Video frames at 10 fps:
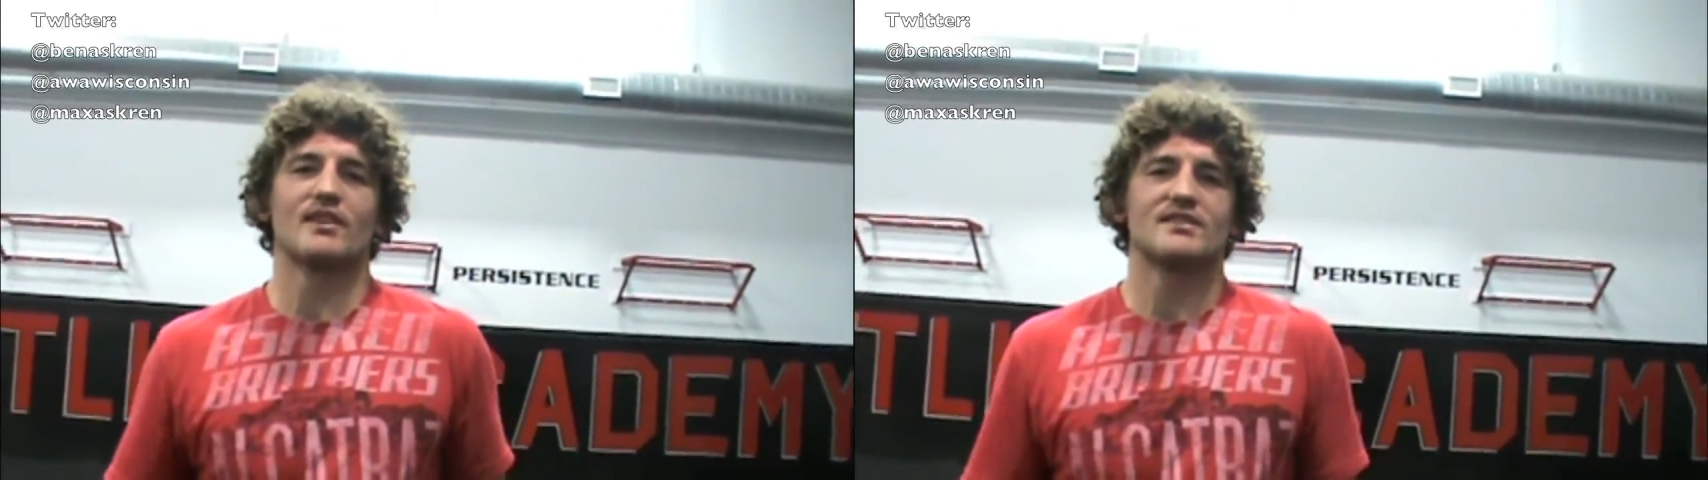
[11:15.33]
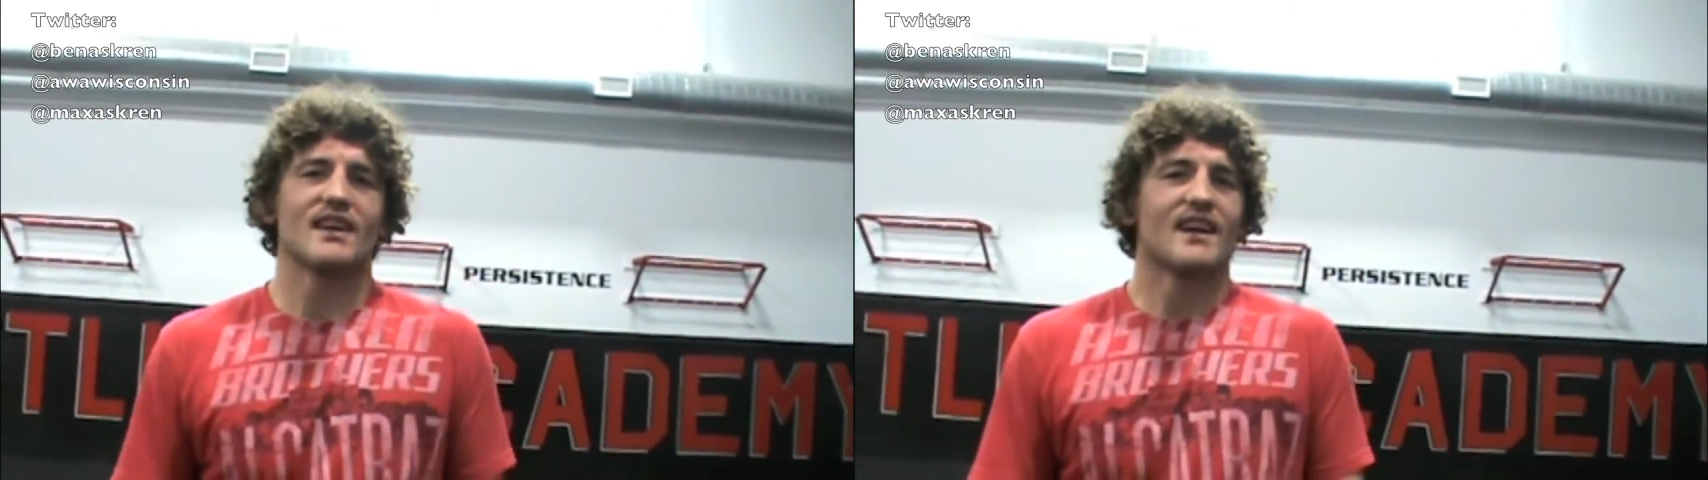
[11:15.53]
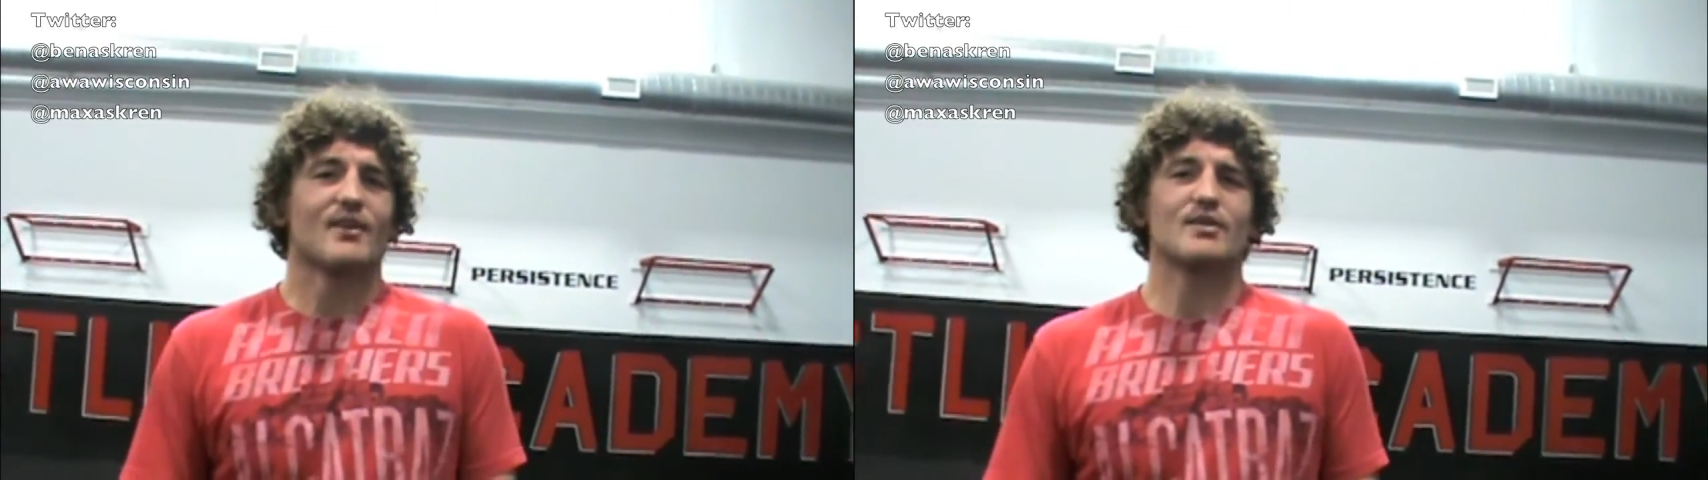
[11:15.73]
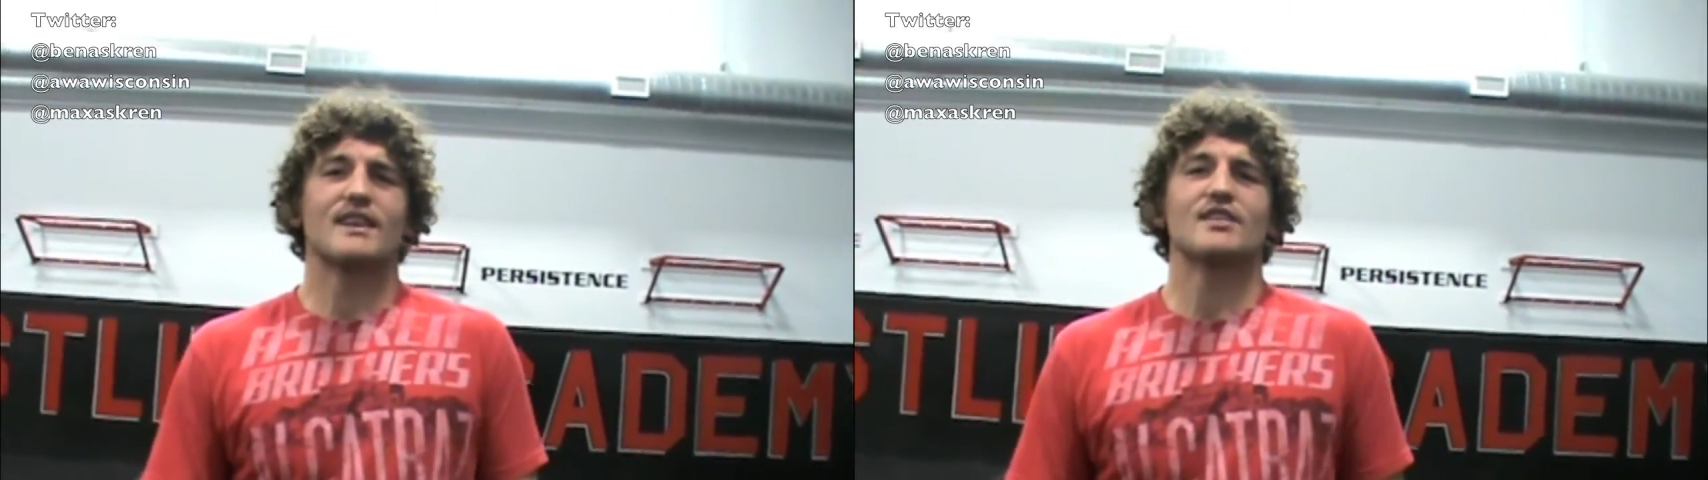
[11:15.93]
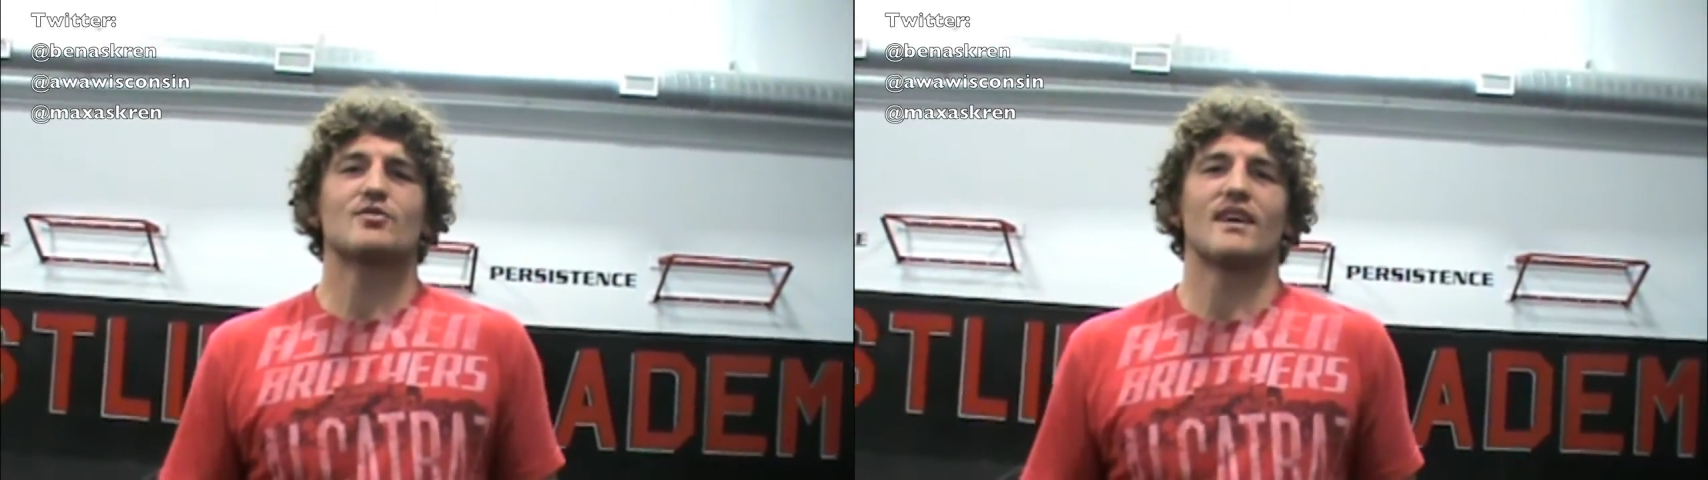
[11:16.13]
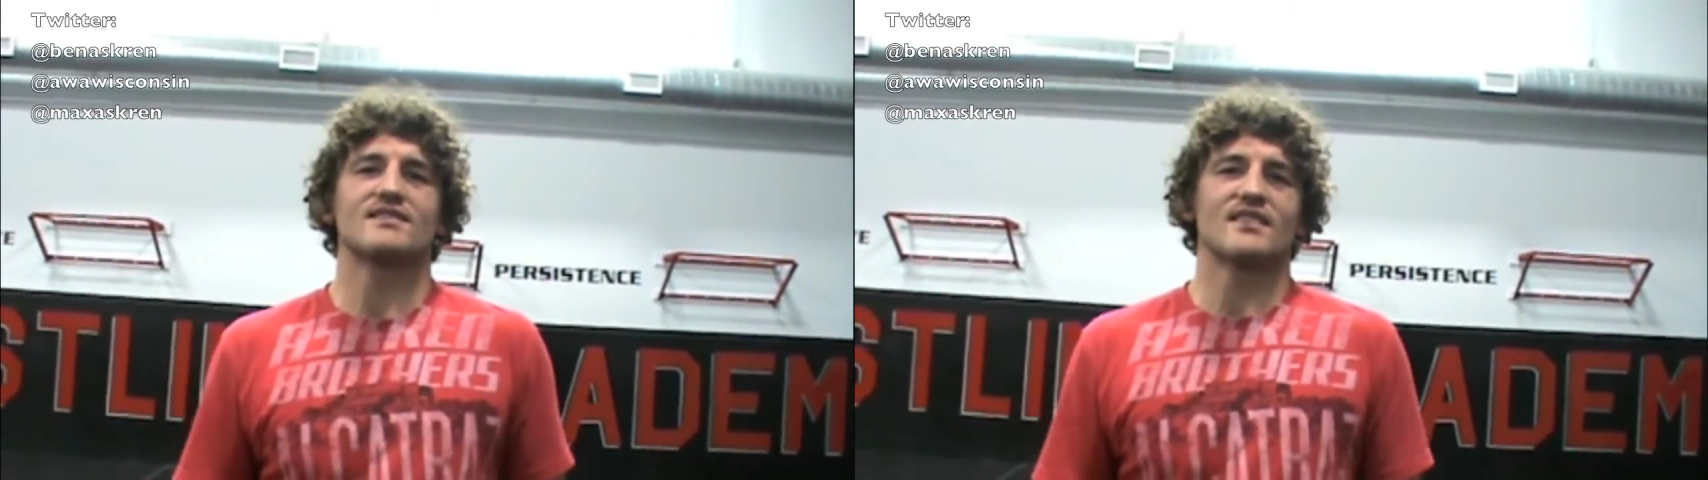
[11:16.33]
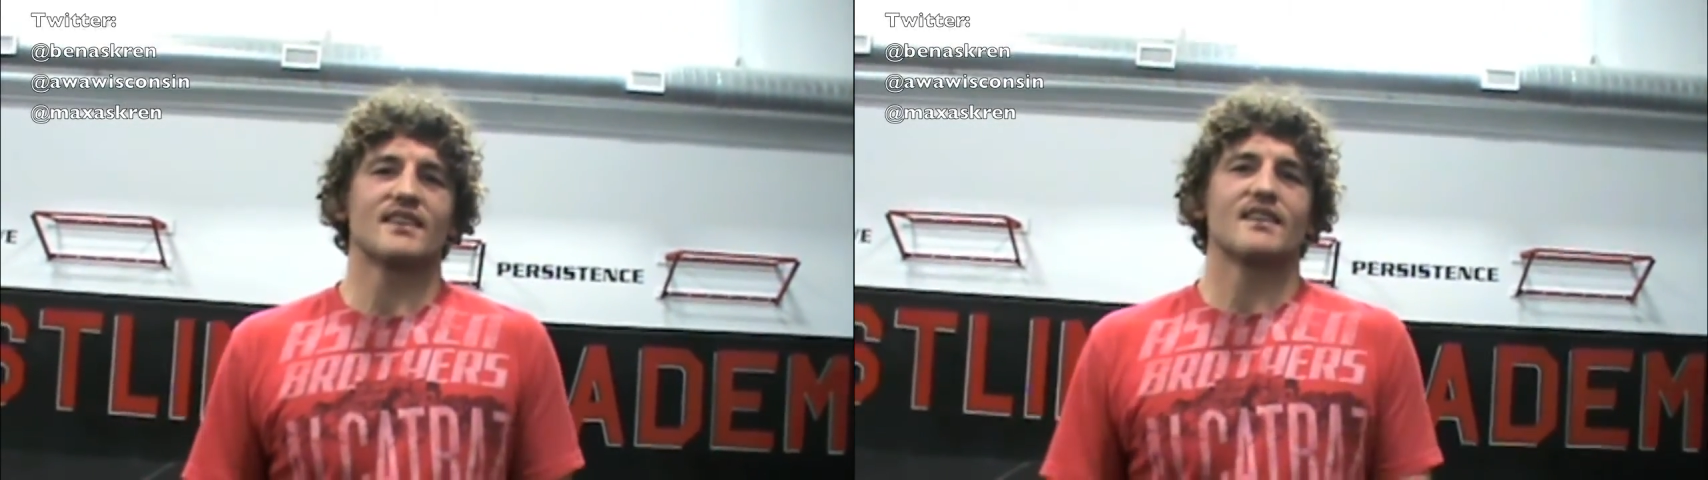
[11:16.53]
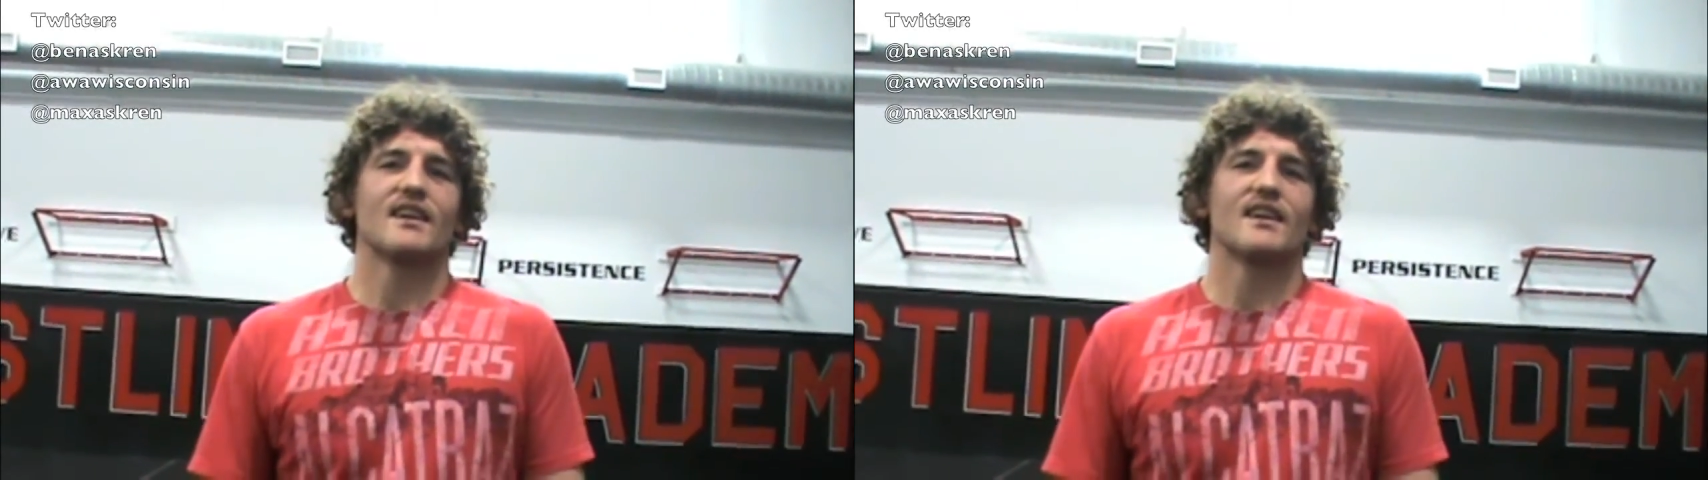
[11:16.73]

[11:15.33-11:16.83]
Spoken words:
is with kids wrestling,